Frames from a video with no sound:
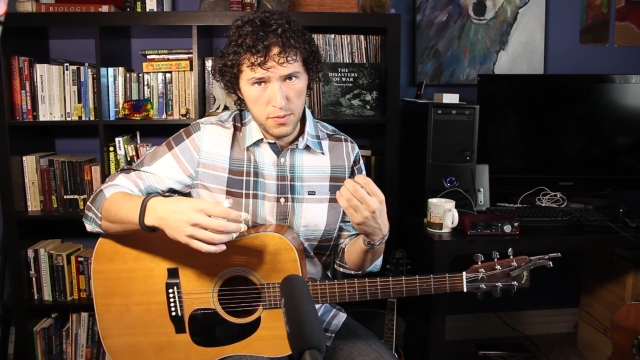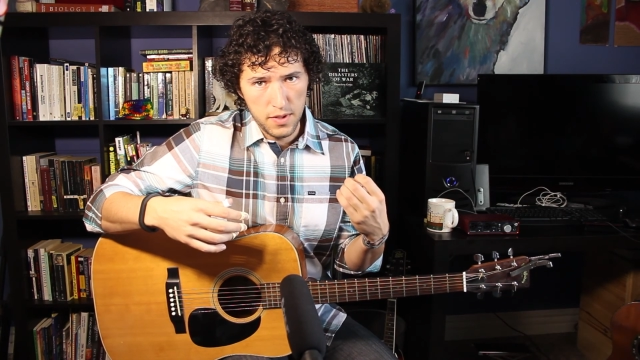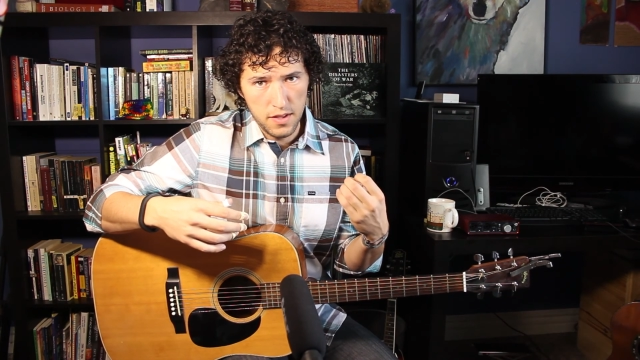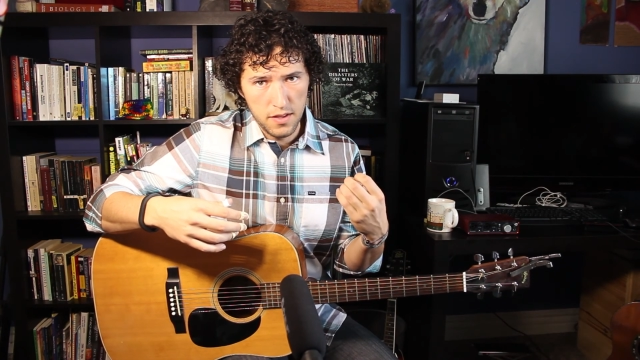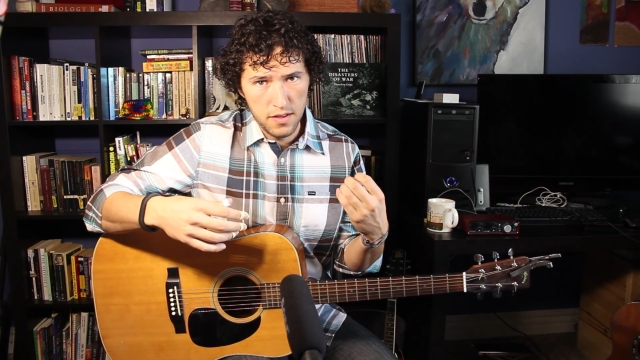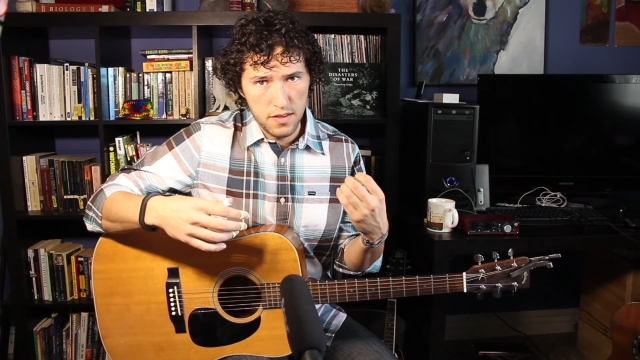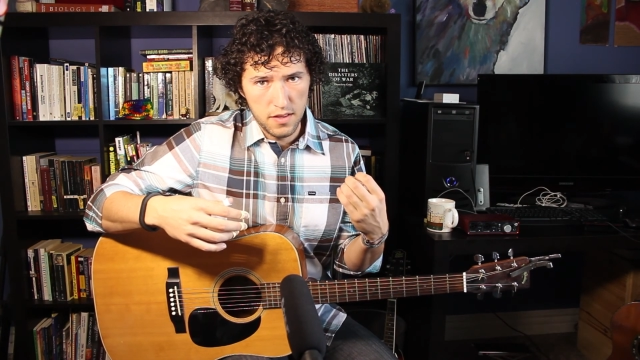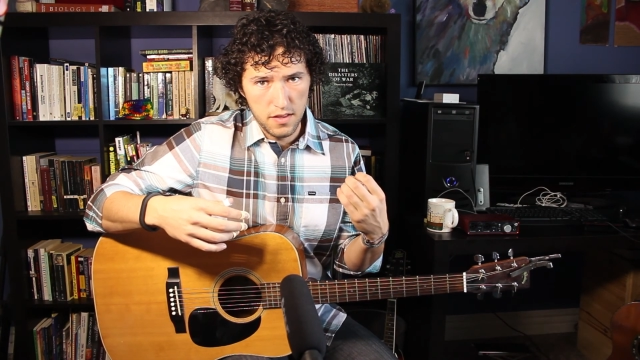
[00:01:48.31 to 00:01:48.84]

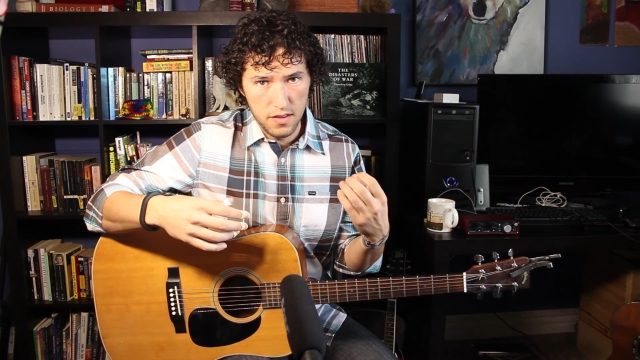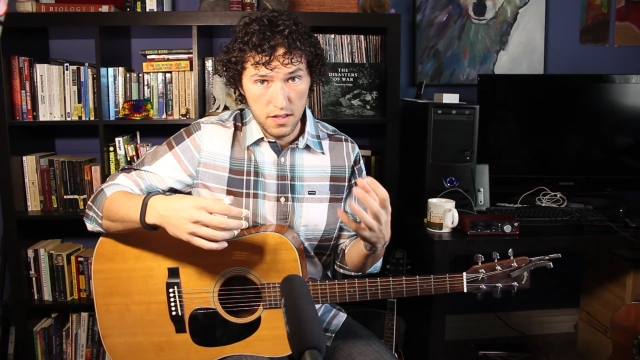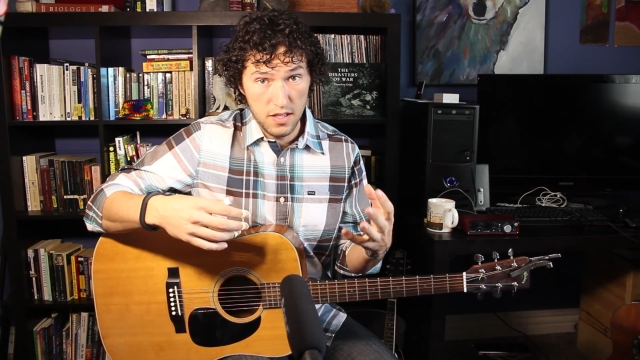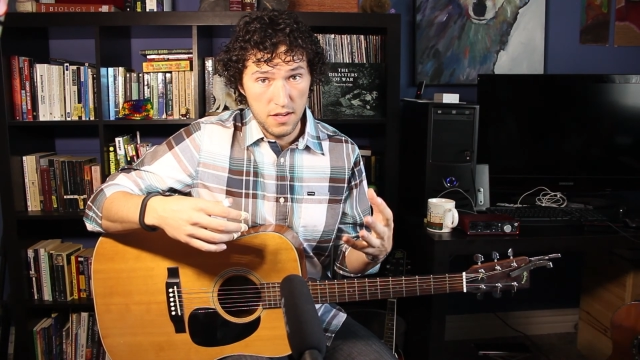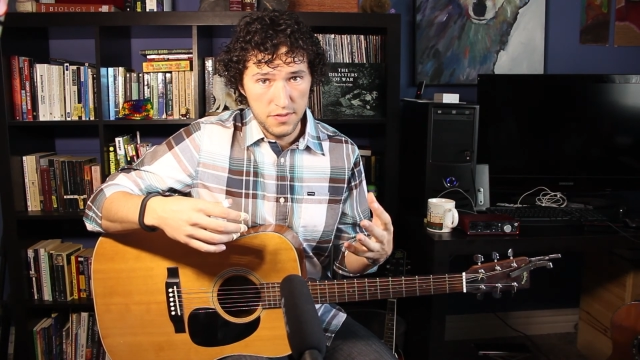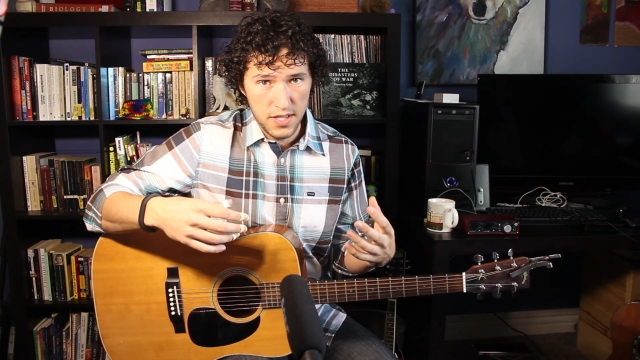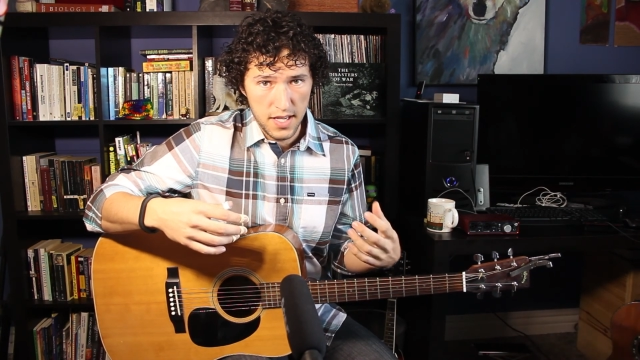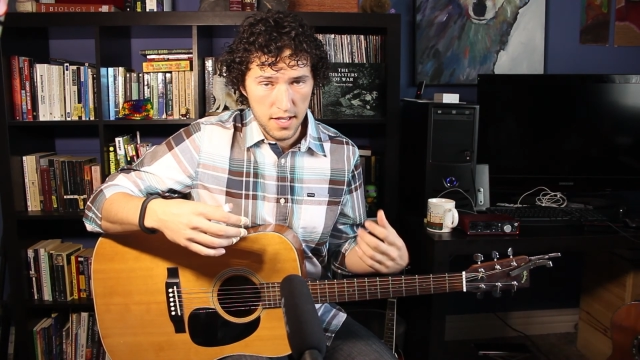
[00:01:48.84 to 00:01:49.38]
with the
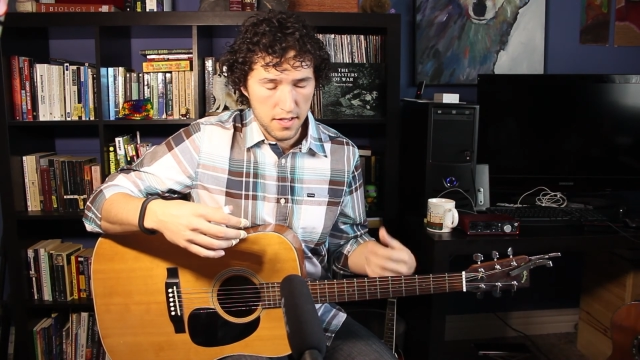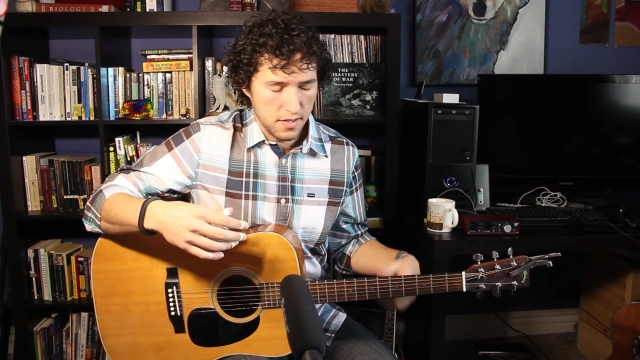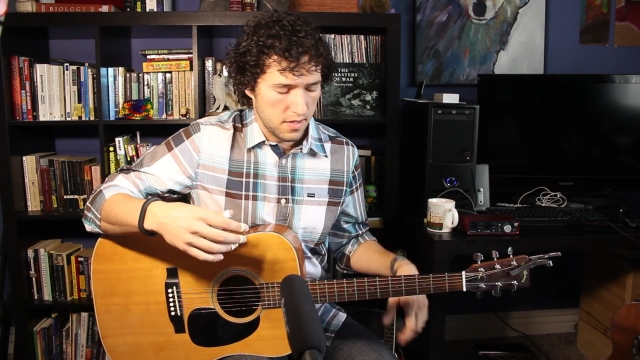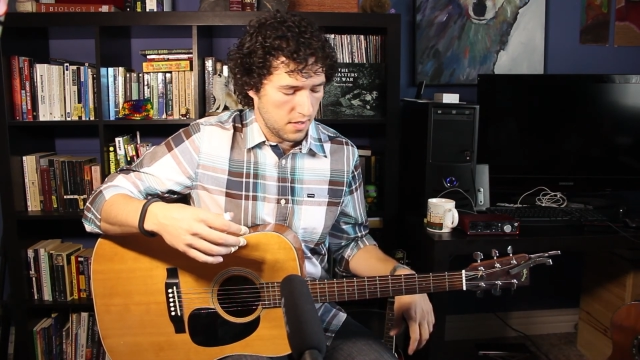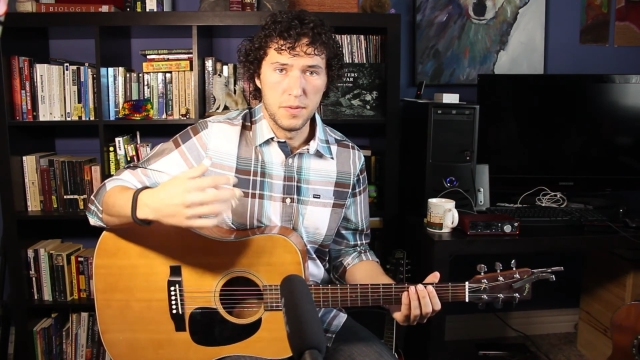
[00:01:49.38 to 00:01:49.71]
left hand.